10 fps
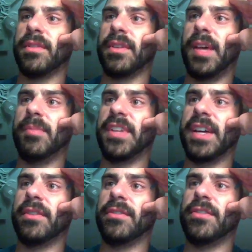I'm
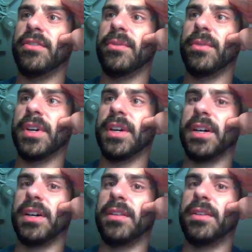down to,
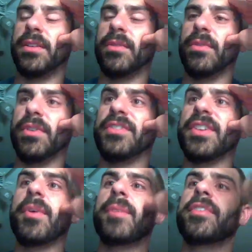well, see,
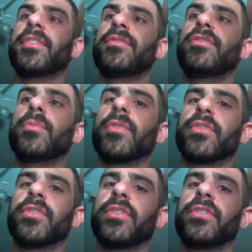I bought myself 2 more
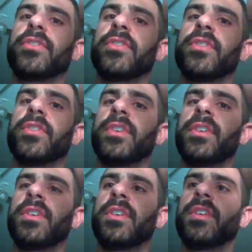turns.
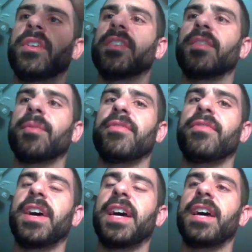So I'm at
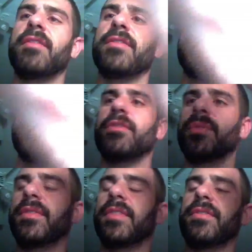5, so
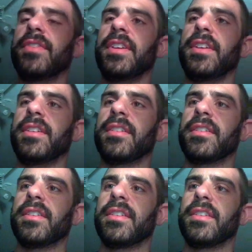even
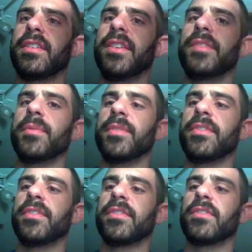with
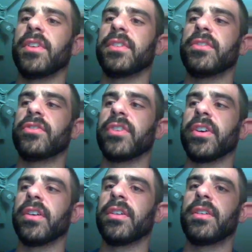his Exalted
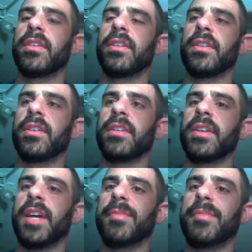trigger,
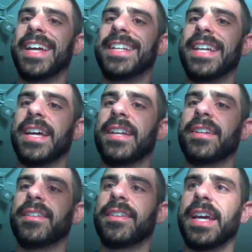I'm not
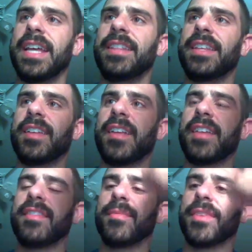dead. I hit the Ad
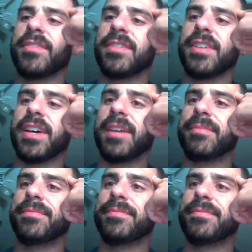Nauseam off the
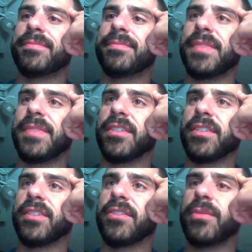top. That's
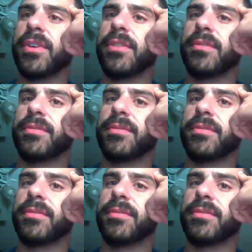all she wrote.